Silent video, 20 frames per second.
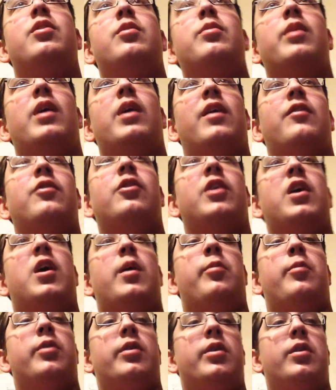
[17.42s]
you have your
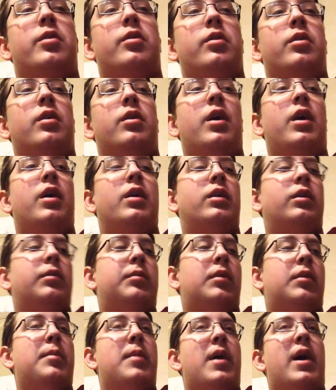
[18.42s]
camera here and
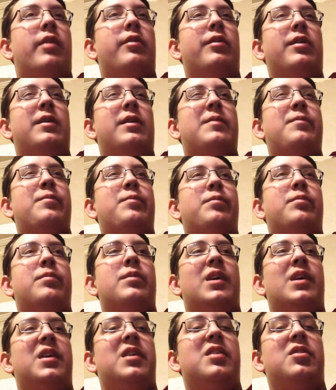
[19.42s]
a battery
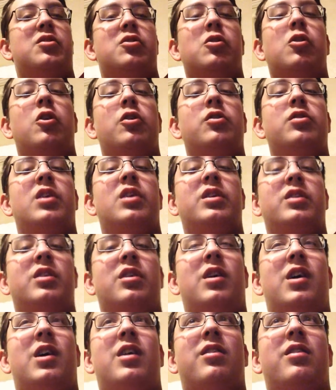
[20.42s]
that it charged
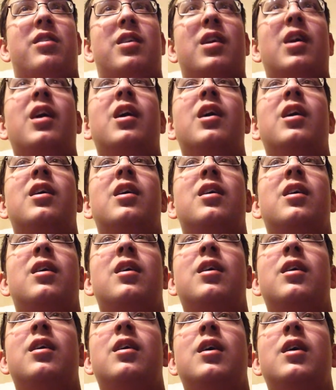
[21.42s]
nonetheless.
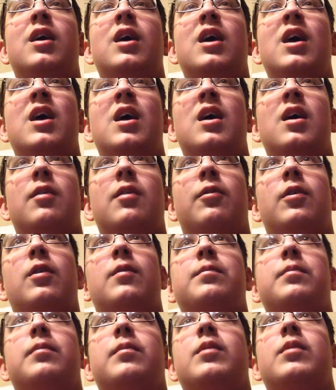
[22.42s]

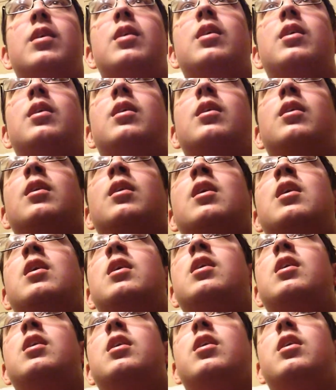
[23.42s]
Well,
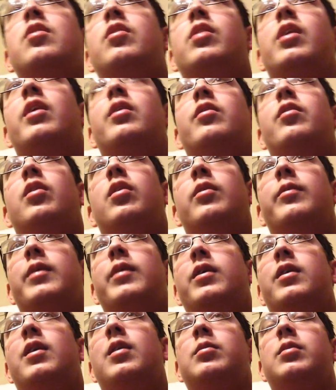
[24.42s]
you well,
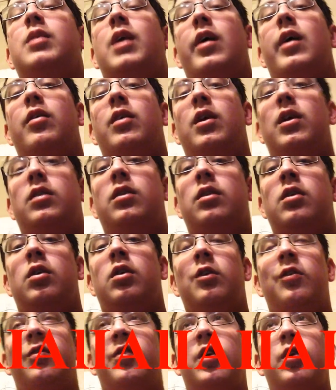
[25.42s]
it's something I would like to
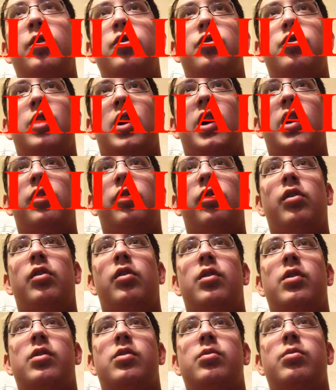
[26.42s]
call the phone trials,
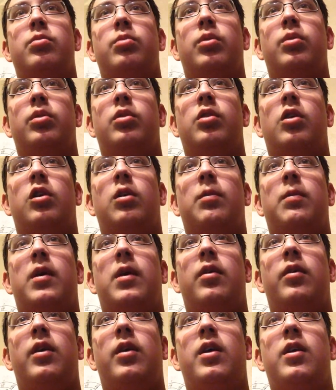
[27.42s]
in which we'll talk
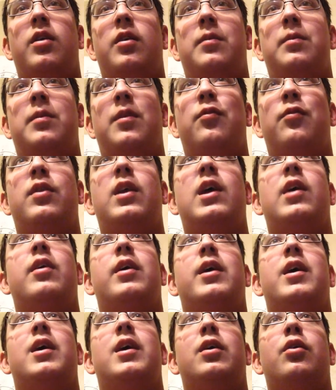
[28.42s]
about later. But for now,
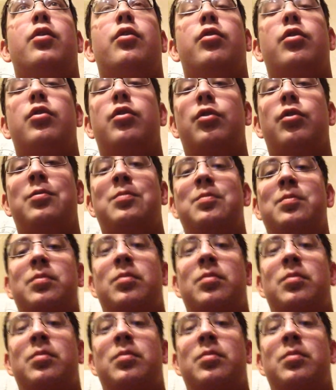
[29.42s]
I gotta go to school.